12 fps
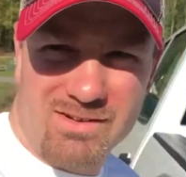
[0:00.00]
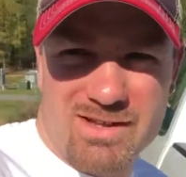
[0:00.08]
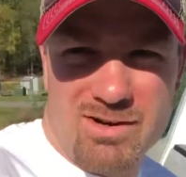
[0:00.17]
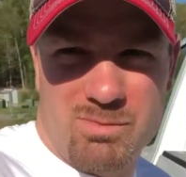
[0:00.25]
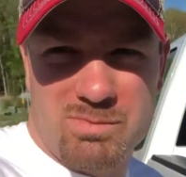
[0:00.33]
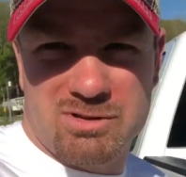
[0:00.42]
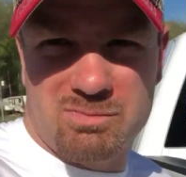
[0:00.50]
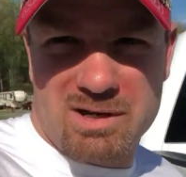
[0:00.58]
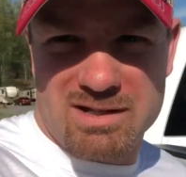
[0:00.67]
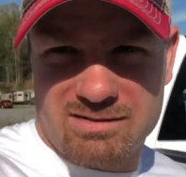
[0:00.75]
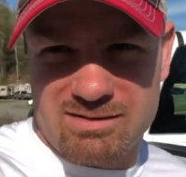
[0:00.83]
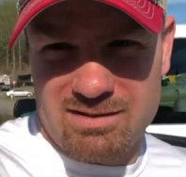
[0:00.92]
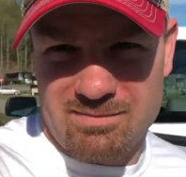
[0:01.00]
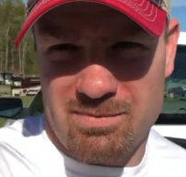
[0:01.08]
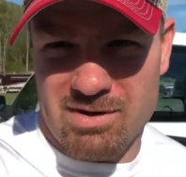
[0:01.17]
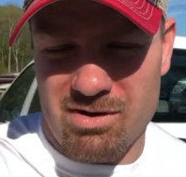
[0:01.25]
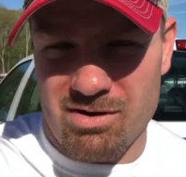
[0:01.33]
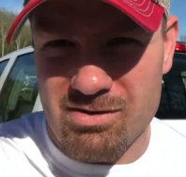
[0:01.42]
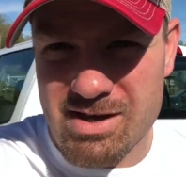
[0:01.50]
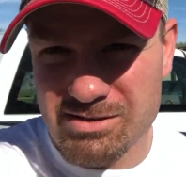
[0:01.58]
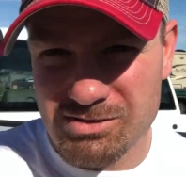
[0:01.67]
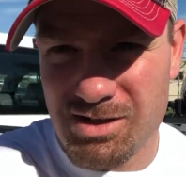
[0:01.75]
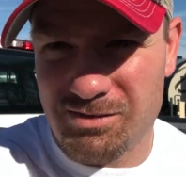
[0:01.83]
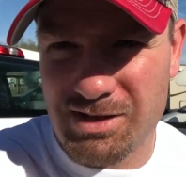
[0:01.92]
all that open space? All that
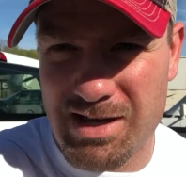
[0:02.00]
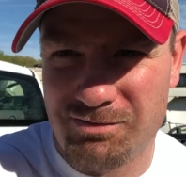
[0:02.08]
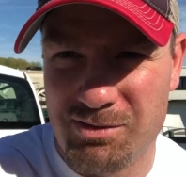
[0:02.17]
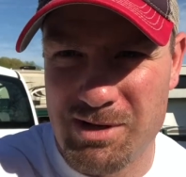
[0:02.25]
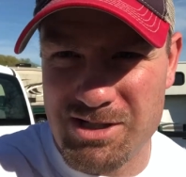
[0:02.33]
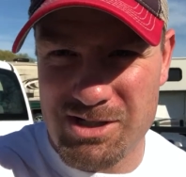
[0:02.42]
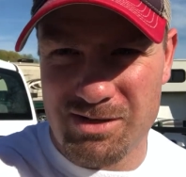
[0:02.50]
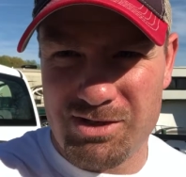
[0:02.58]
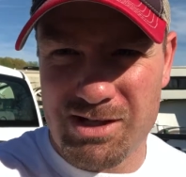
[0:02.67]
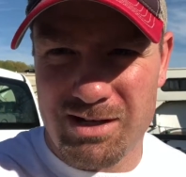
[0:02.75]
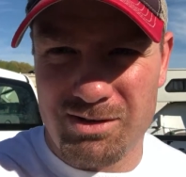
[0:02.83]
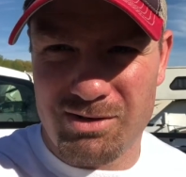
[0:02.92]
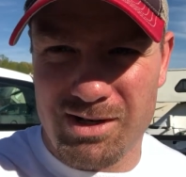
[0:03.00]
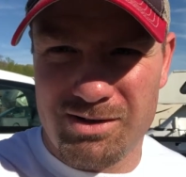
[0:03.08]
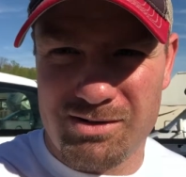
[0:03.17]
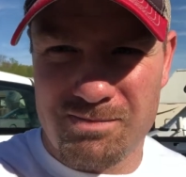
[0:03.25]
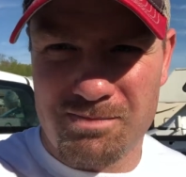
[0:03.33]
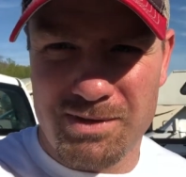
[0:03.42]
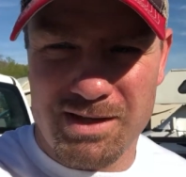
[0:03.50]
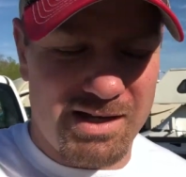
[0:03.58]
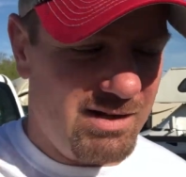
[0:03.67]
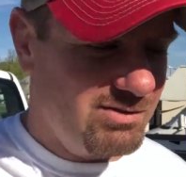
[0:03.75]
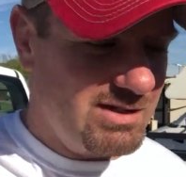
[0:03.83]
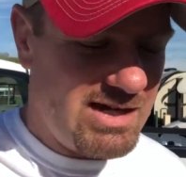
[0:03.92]
stuff came from my Chevy Colorado,
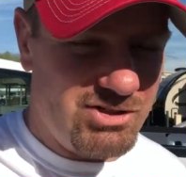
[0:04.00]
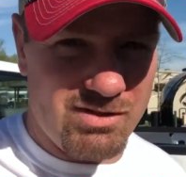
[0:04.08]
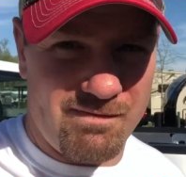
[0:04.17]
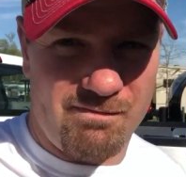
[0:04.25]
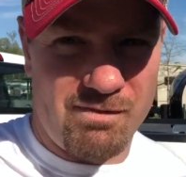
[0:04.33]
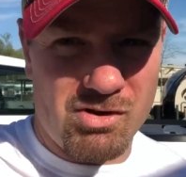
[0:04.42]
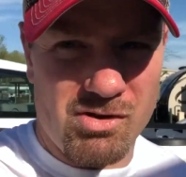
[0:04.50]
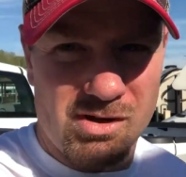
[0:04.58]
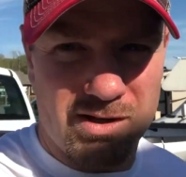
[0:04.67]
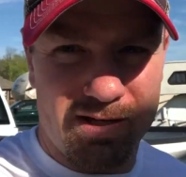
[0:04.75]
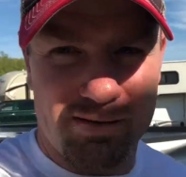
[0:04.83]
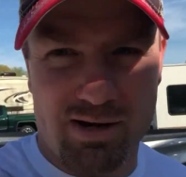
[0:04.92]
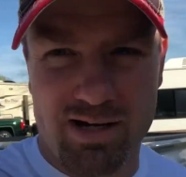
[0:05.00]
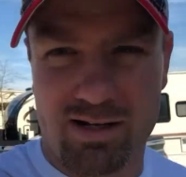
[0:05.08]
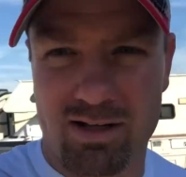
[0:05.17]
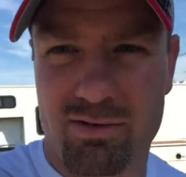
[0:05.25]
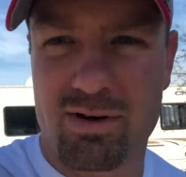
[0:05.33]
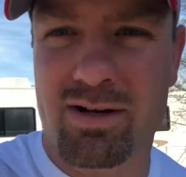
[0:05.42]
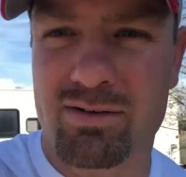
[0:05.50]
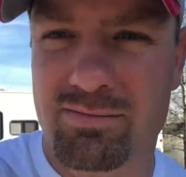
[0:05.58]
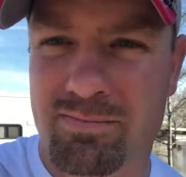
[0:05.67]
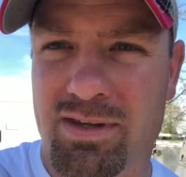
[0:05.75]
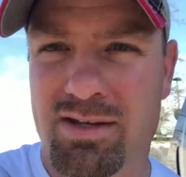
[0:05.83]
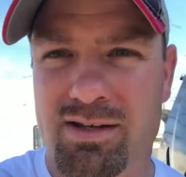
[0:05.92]
and it was actually full in my Colorado.
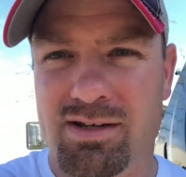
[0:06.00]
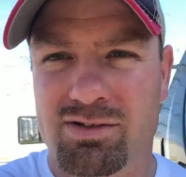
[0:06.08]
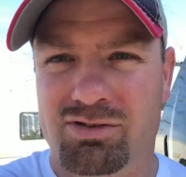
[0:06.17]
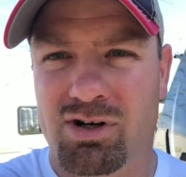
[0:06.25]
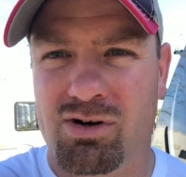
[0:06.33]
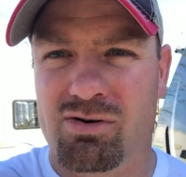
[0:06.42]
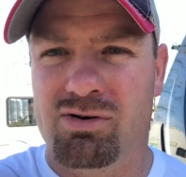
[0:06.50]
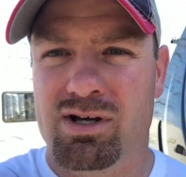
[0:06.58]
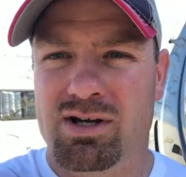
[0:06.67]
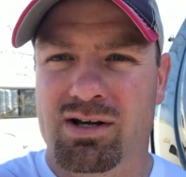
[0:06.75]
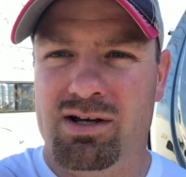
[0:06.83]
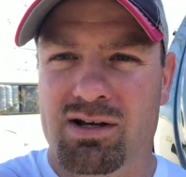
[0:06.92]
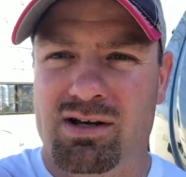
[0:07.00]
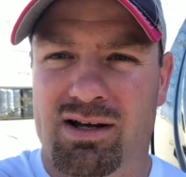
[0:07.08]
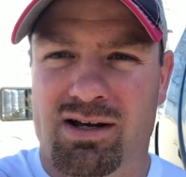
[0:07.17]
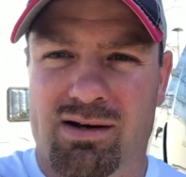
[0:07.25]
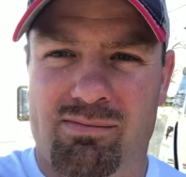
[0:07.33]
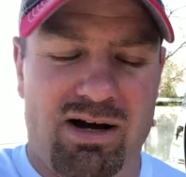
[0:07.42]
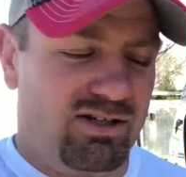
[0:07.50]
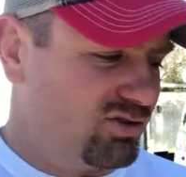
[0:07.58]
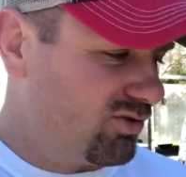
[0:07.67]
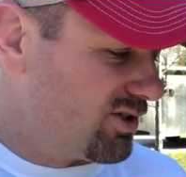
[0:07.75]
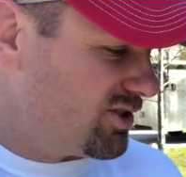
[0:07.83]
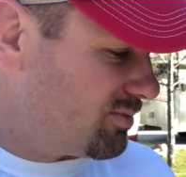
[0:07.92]
So My
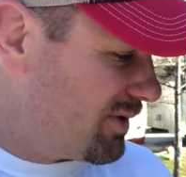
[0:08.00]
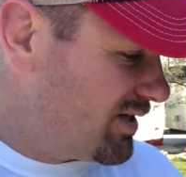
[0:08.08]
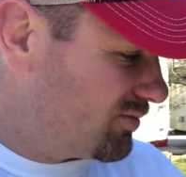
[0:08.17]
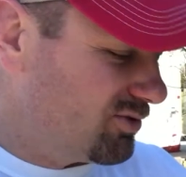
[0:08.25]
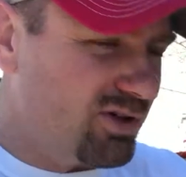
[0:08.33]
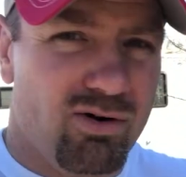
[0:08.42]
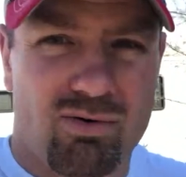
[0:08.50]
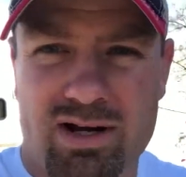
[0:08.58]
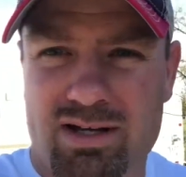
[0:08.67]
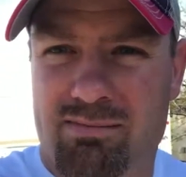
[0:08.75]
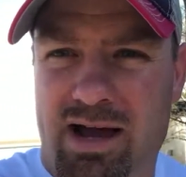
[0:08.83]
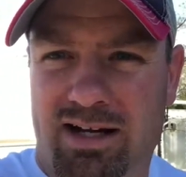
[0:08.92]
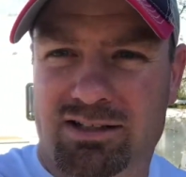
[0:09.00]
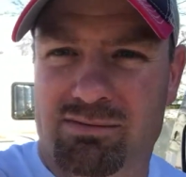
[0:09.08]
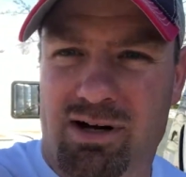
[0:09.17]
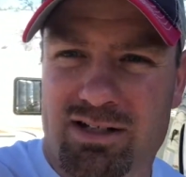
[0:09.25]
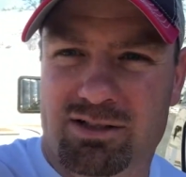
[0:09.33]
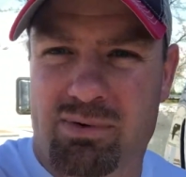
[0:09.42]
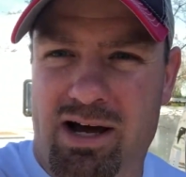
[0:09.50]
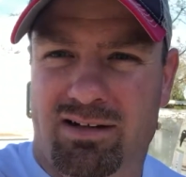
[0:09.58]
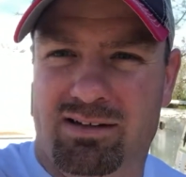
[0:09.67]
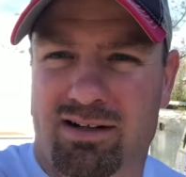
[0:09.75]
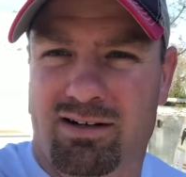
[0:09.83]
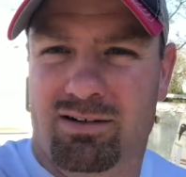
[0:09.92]
storage space was already maximized
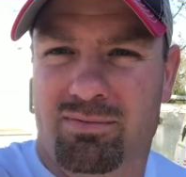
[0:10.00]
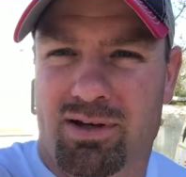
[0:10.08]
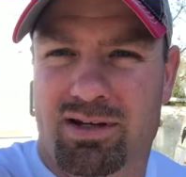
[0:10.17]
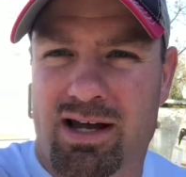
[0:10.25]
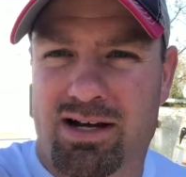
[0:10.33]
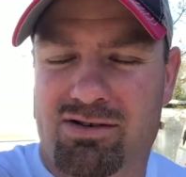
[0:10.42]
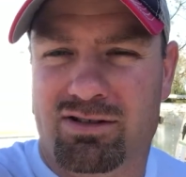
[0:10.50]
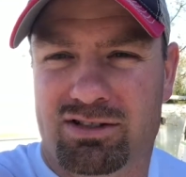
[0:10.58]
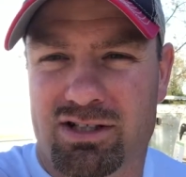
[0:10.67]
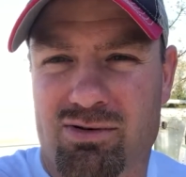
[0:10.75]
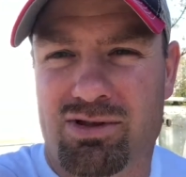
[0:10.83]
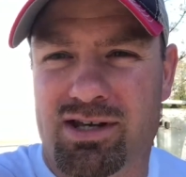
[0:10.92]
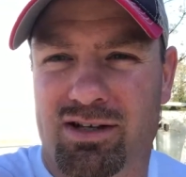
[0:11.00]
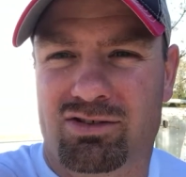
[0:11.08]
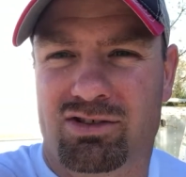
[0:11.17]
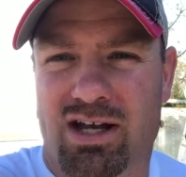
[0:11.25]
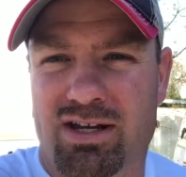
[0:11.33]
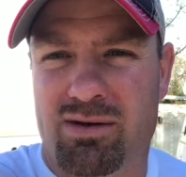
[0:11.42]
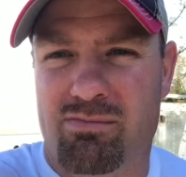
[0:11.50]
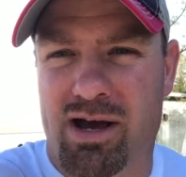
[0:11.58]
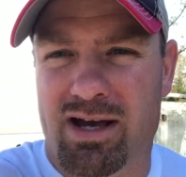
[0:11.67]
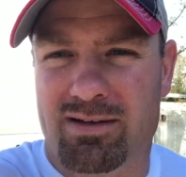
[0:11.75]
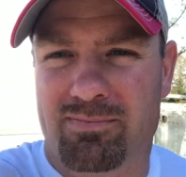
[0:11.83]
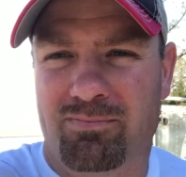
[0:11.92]
back there. And now you can see with the extended
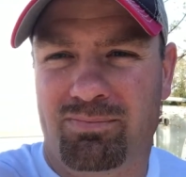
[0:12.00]
bed,